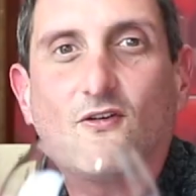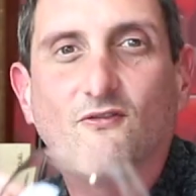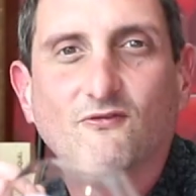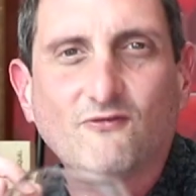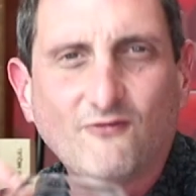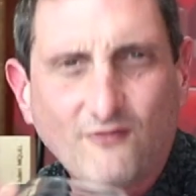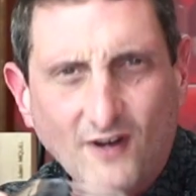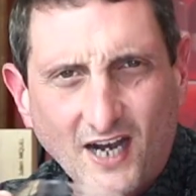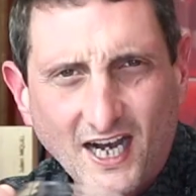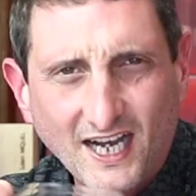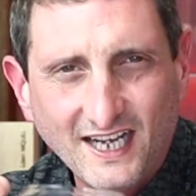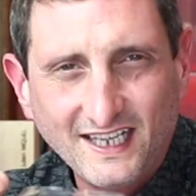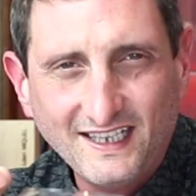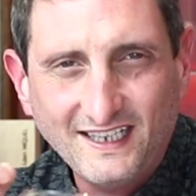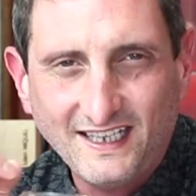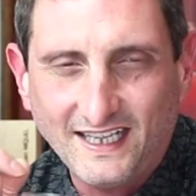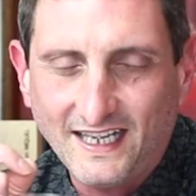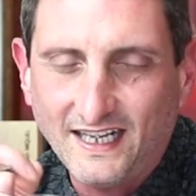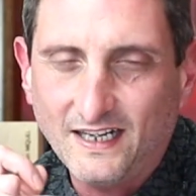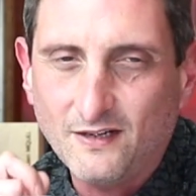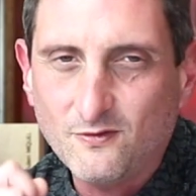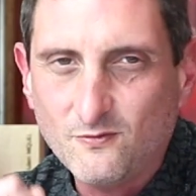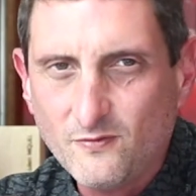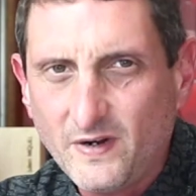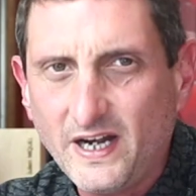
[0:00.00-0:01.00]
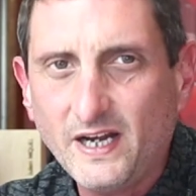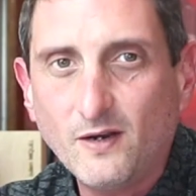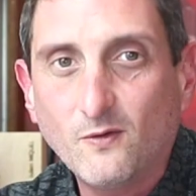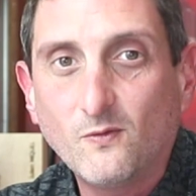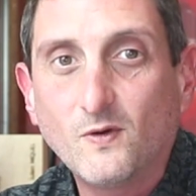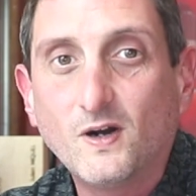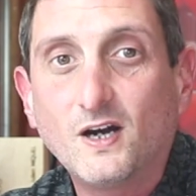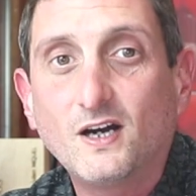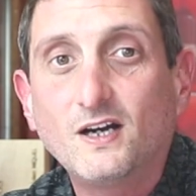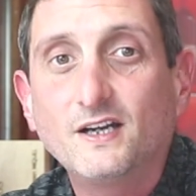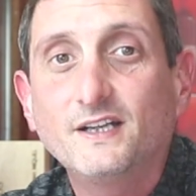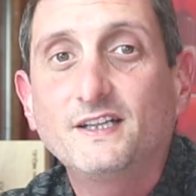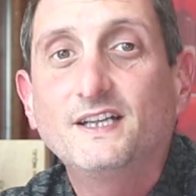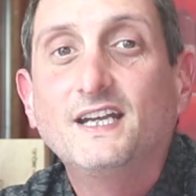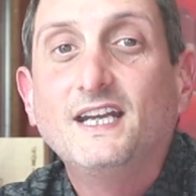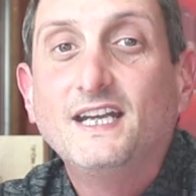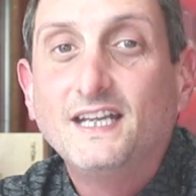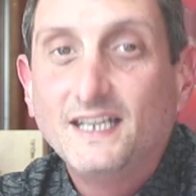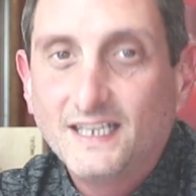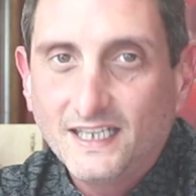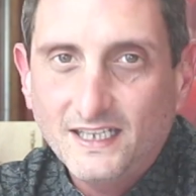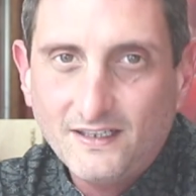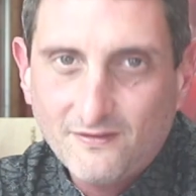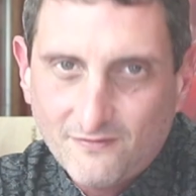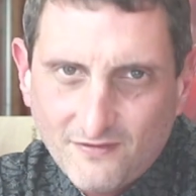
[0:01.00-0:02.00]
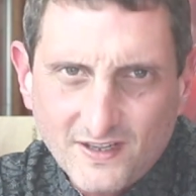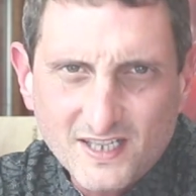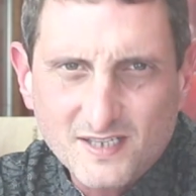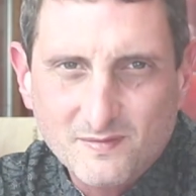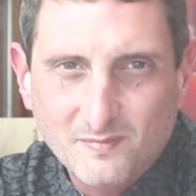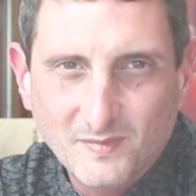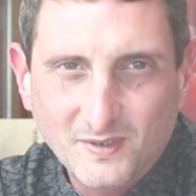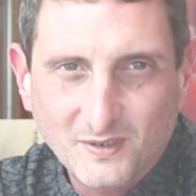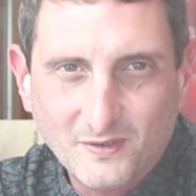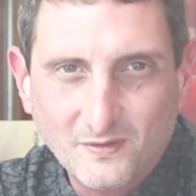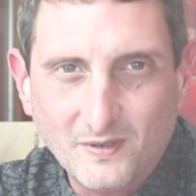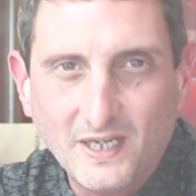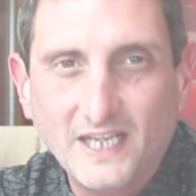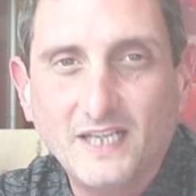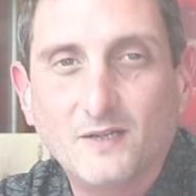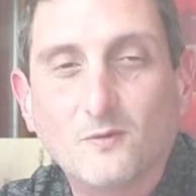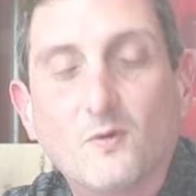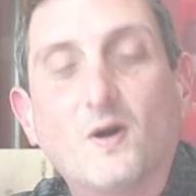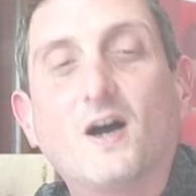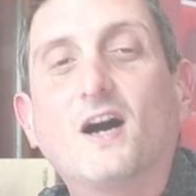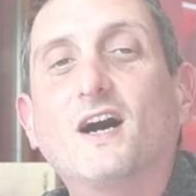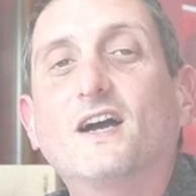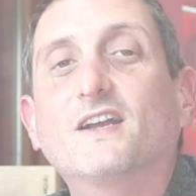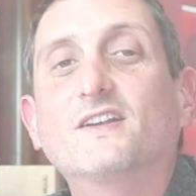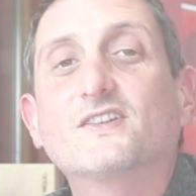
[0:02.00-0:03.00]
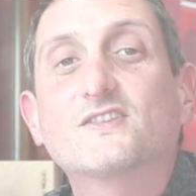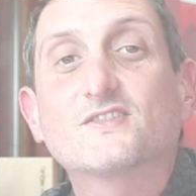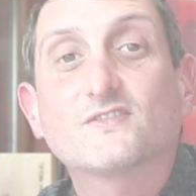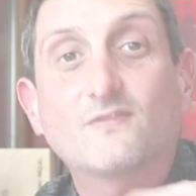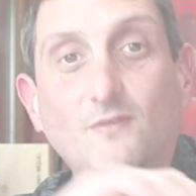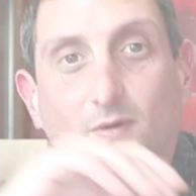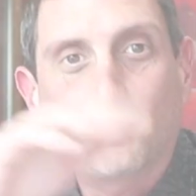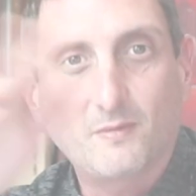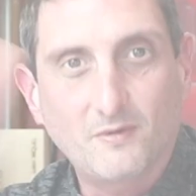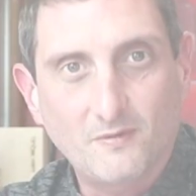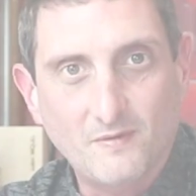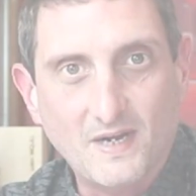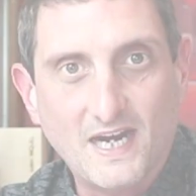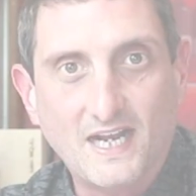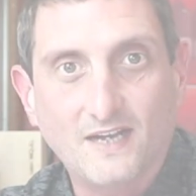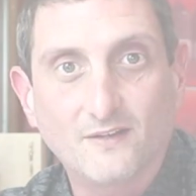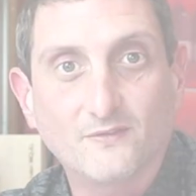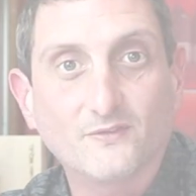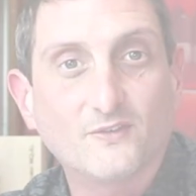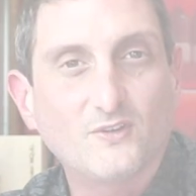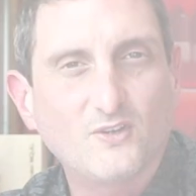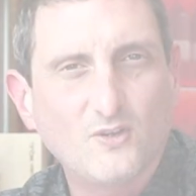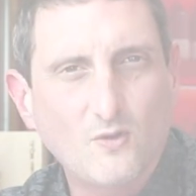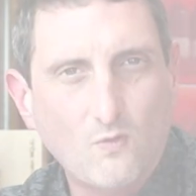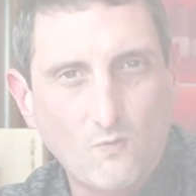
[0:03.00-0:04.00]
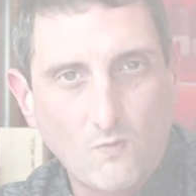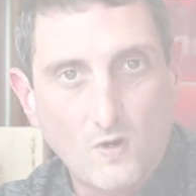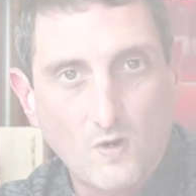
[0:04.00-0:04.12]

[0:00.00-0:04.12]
of fine and rare wine, investment grade wines from around the